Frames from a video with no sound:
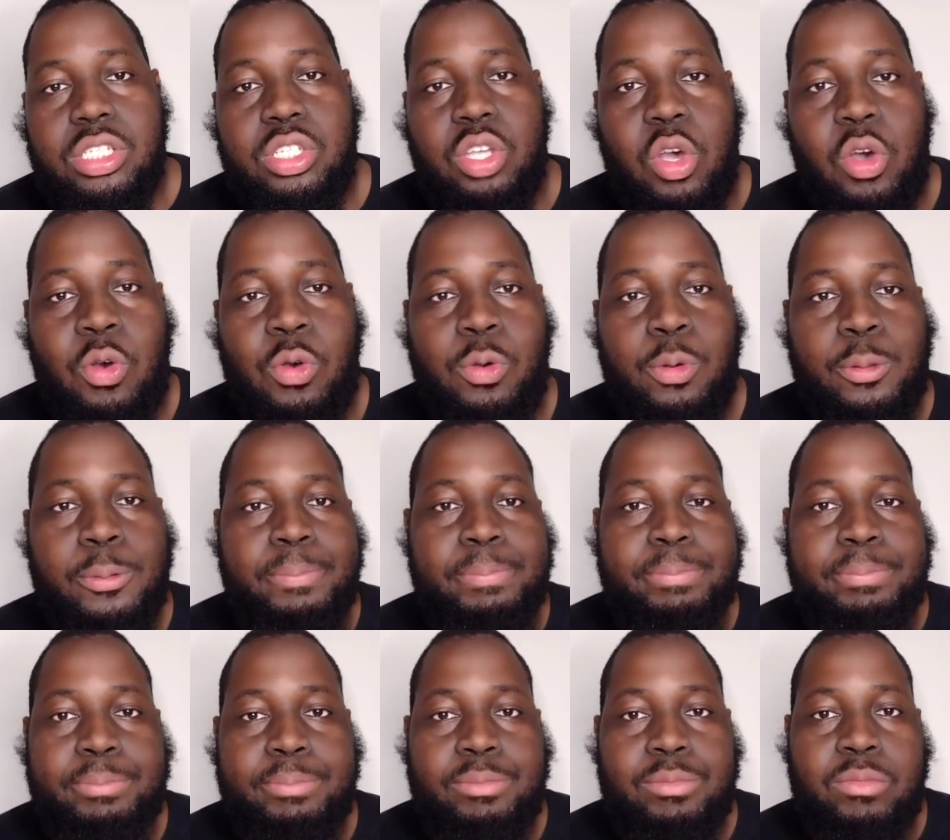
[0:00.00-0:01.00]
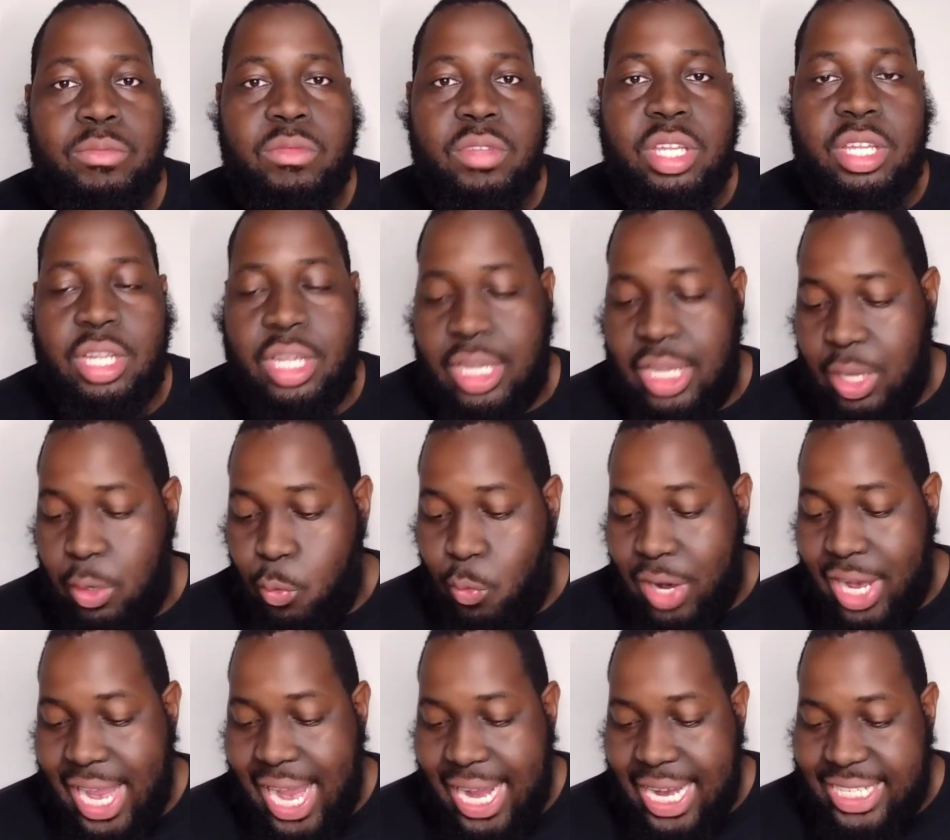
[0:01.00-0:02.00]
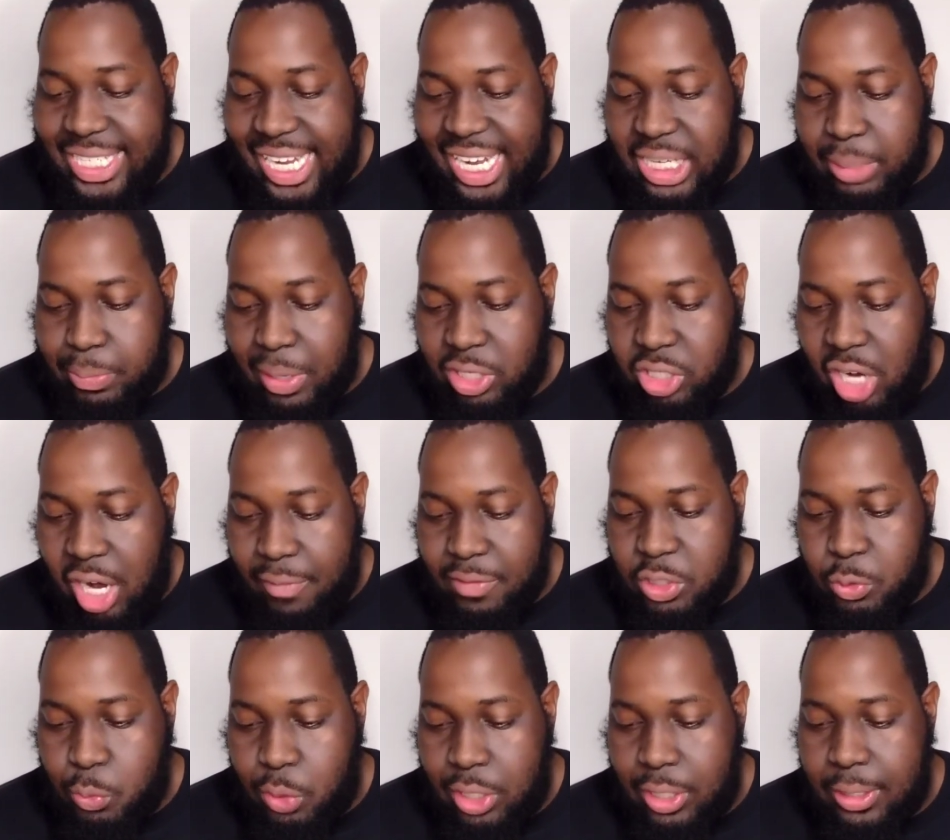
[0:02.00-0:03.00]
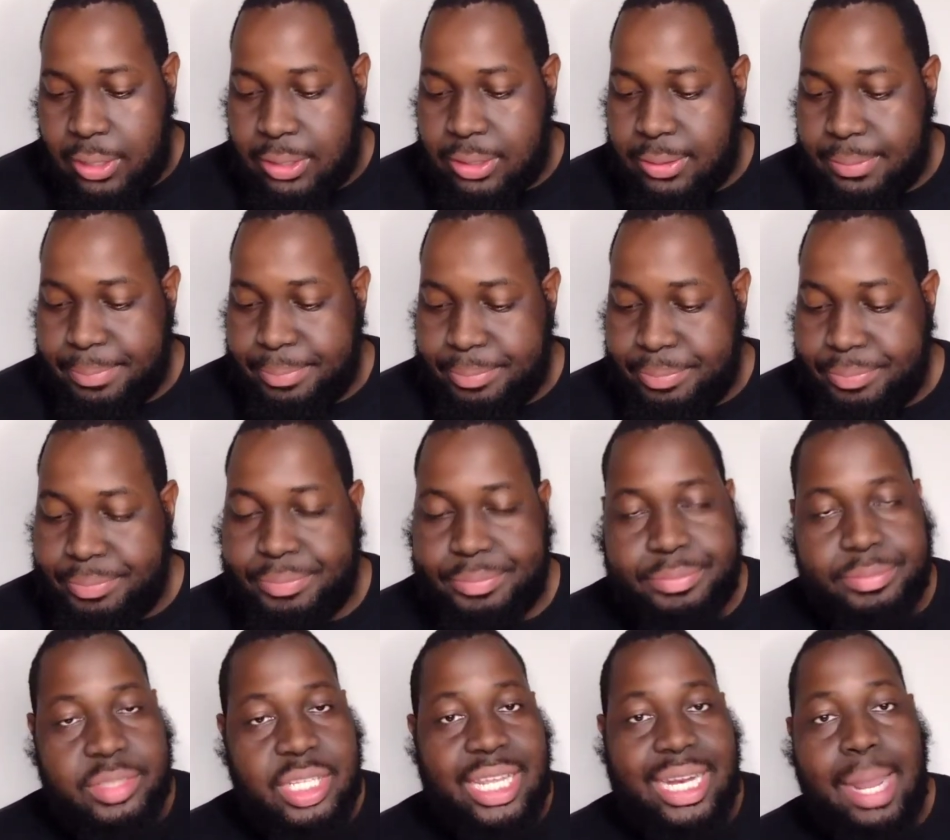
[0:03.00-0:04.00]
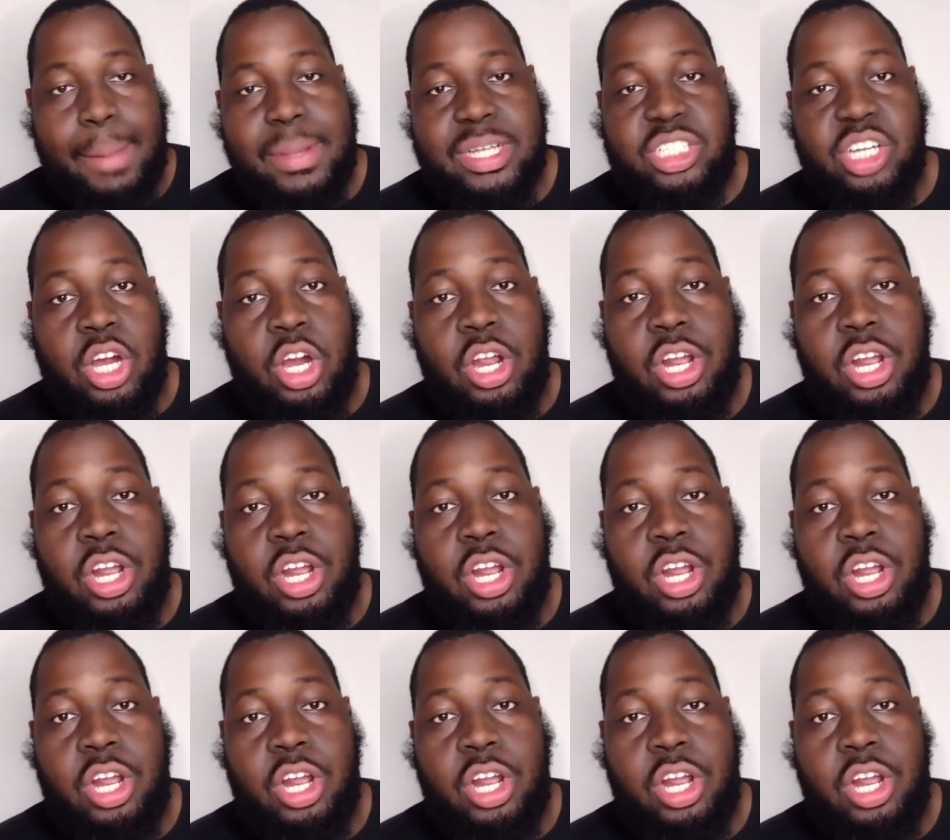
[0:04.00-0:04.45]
So, what he had to say at this press conference was, like I mentioned